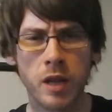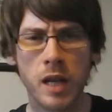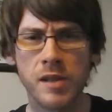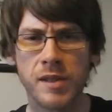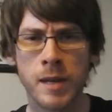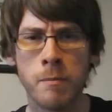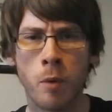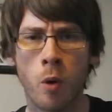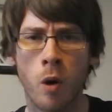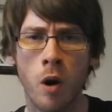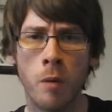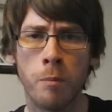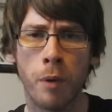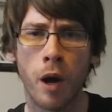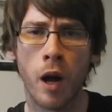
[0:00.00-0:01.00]
listing
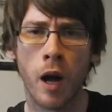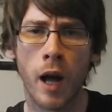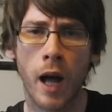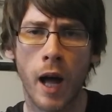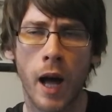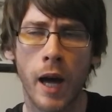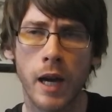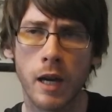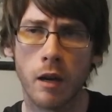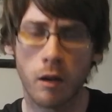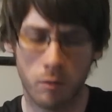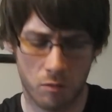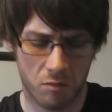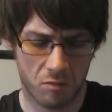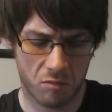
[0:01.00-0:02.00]
more, but I
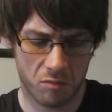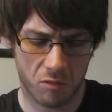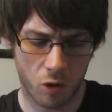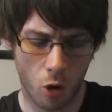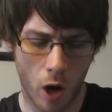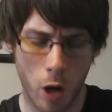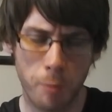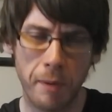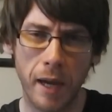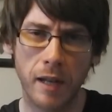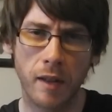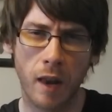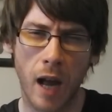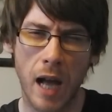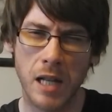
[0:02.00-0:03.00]
got outbid at
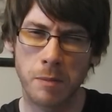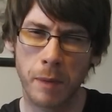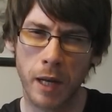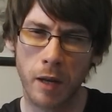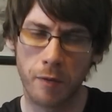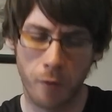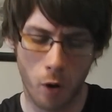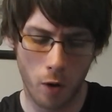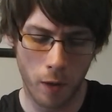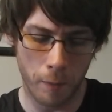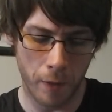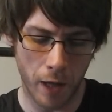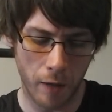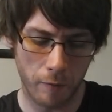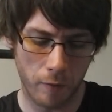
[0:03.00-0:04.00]
the last minute for them,
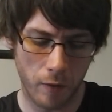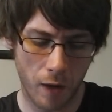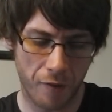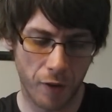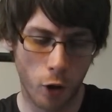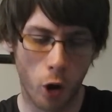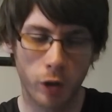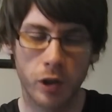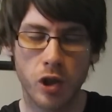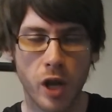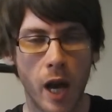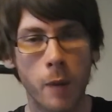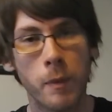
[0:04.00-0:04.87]
and I, I forgot to check